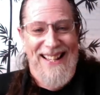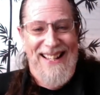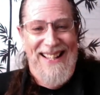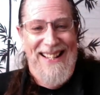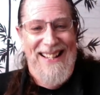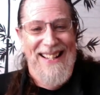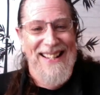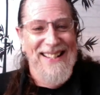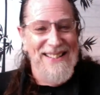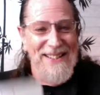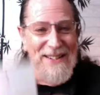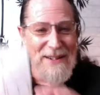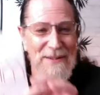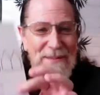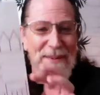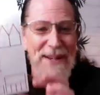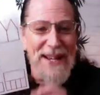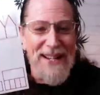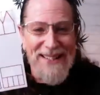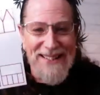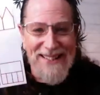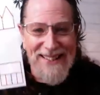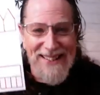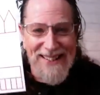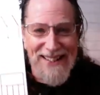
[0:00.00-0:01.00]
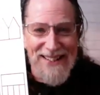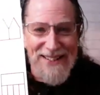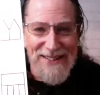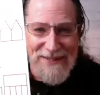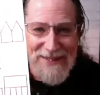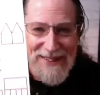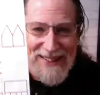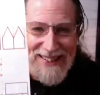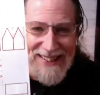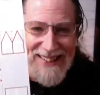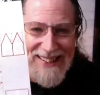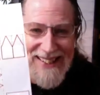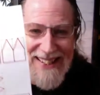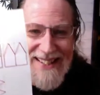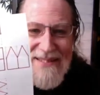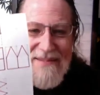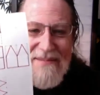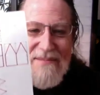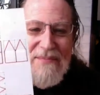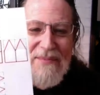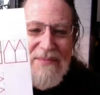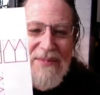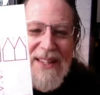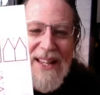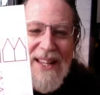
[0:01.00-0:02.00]
Let's go back to this one.
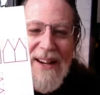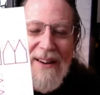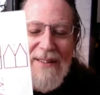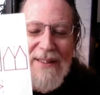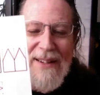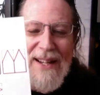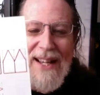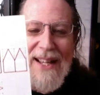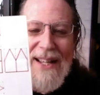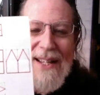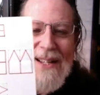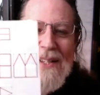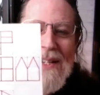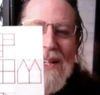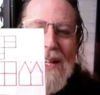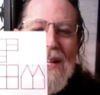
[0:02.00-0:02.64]
Okay.